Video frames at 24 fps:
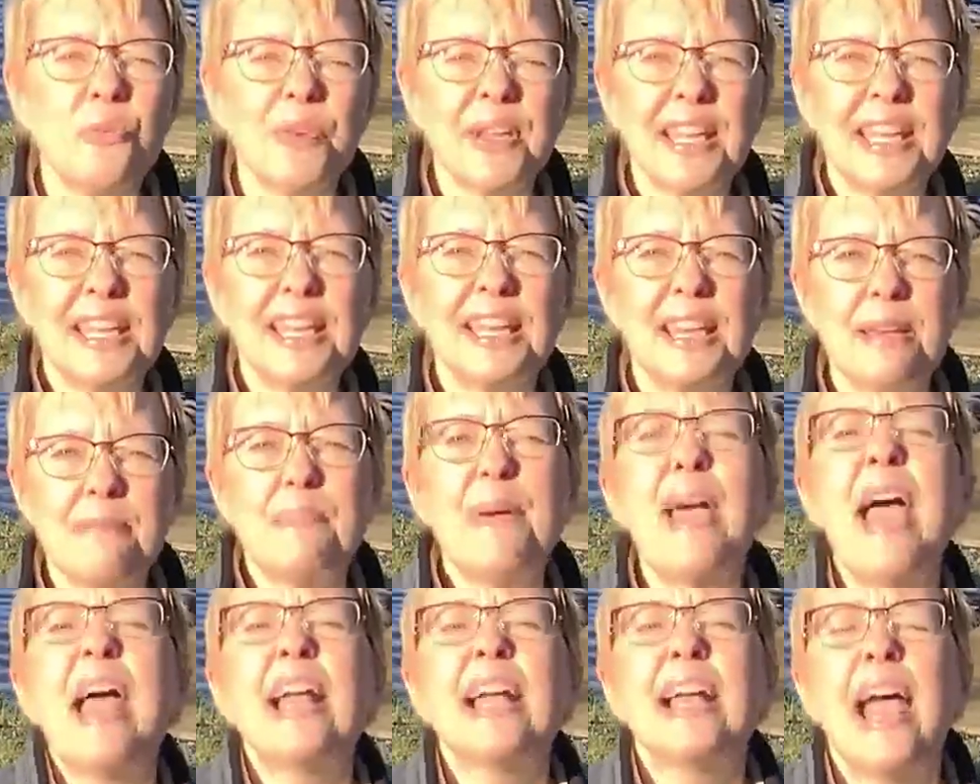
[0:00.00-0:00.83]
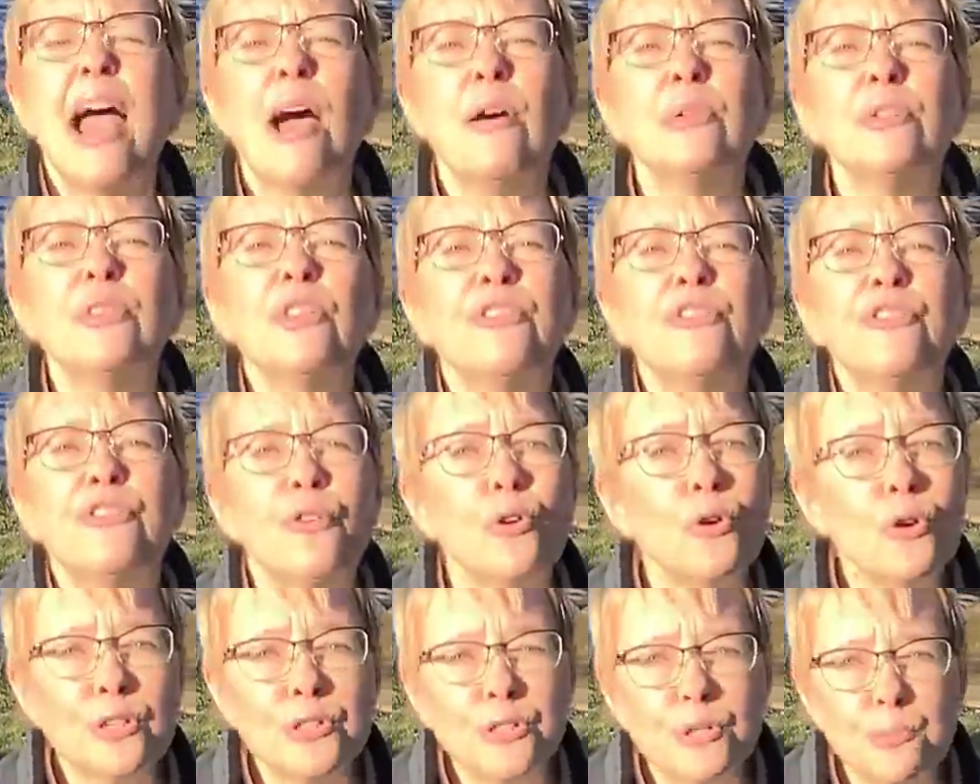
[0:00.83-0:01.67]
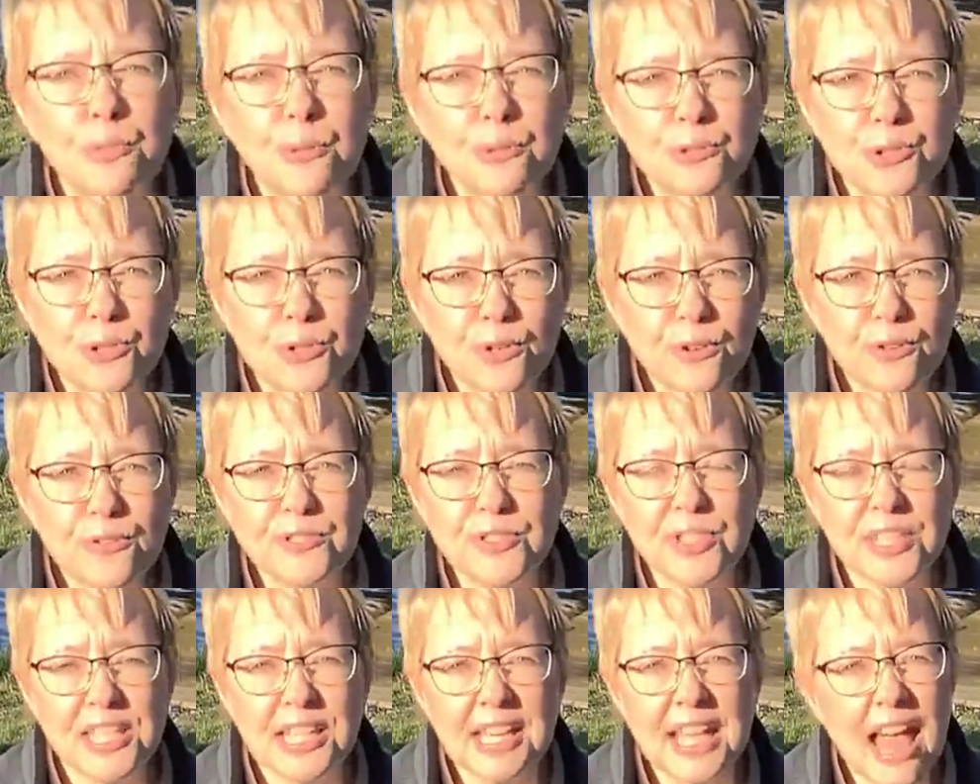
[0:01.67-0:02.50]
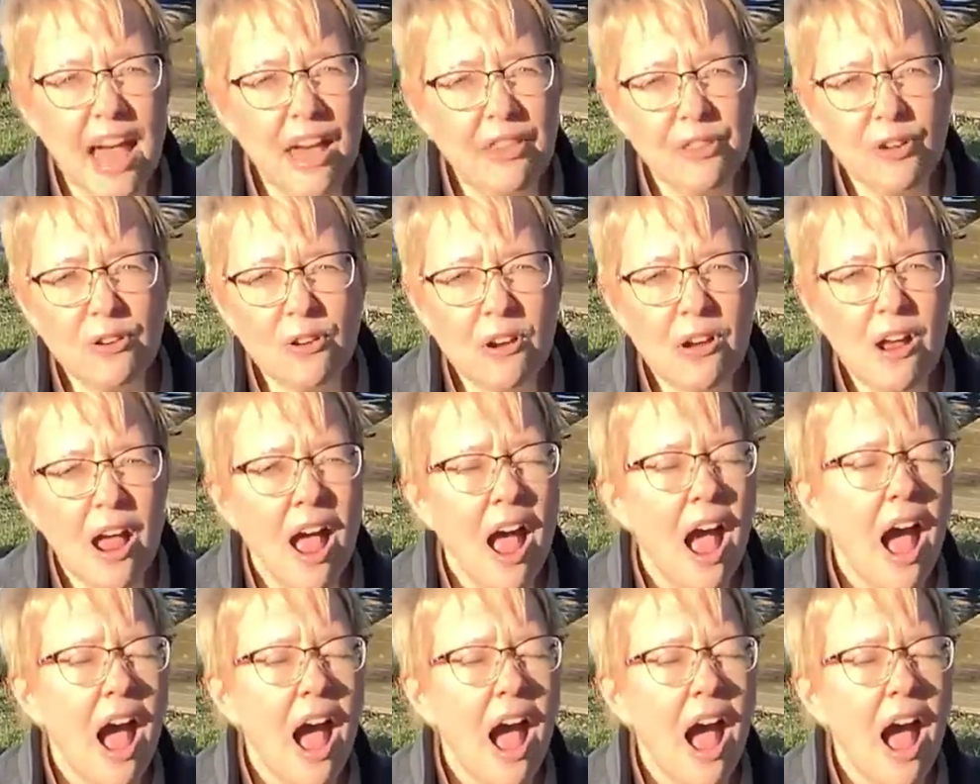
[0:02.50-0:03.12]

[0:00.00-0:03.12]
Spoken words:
we can get back out in the forest preserves together,